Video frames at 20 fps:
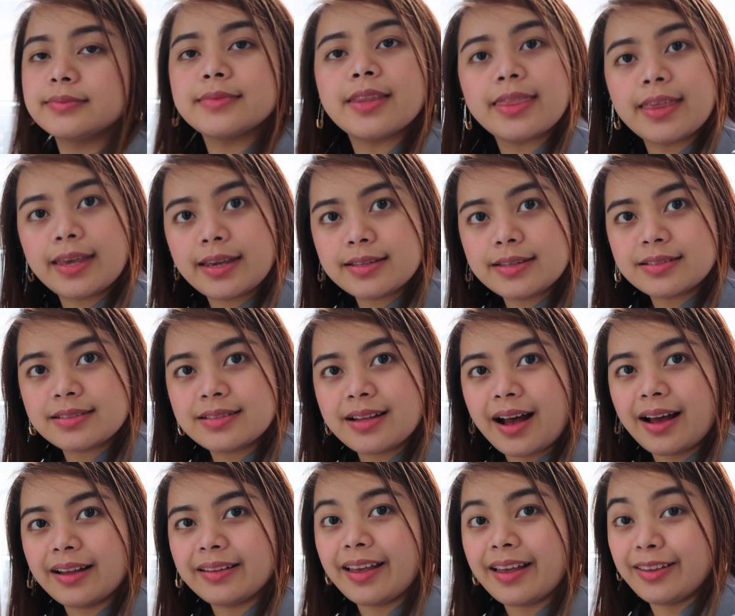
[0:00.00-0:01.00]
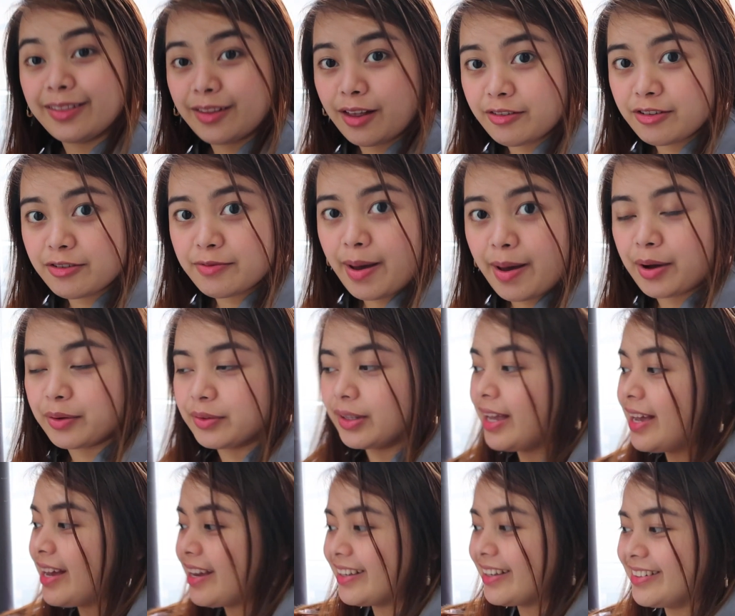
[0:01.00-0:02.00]
things that I love about
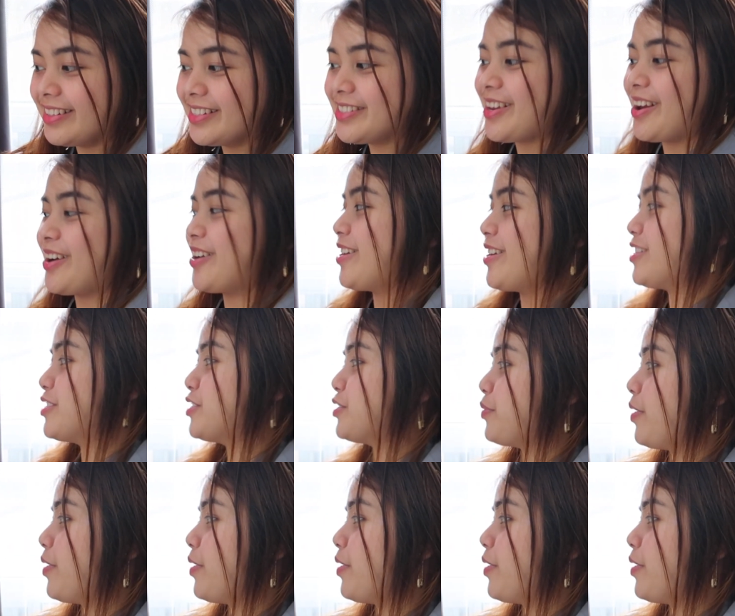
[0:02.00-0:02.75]
this area as